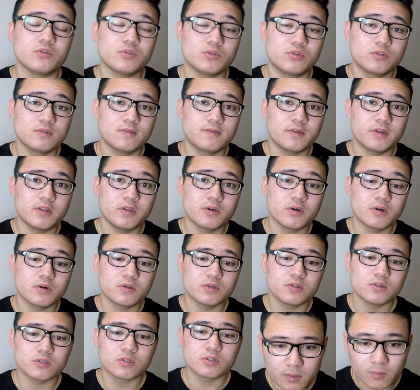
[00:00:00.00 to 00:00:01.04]
YouTube
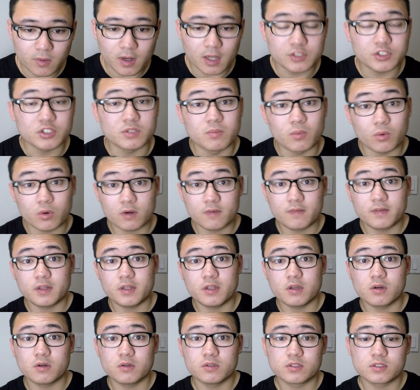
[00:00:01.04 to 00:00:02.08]
videos, watches more
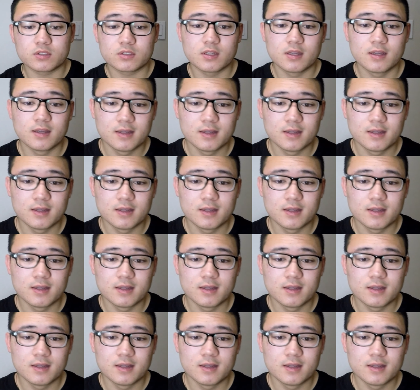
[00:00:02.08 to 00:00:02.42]
videos.